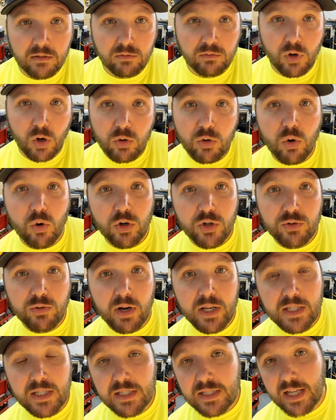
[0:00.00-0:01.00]
road course
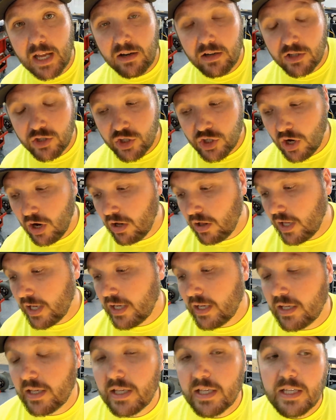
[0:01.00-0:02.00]
races down in
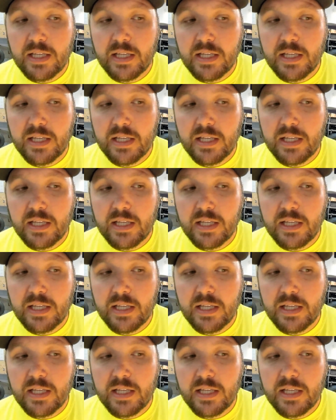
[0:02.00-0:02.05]
Charlotte.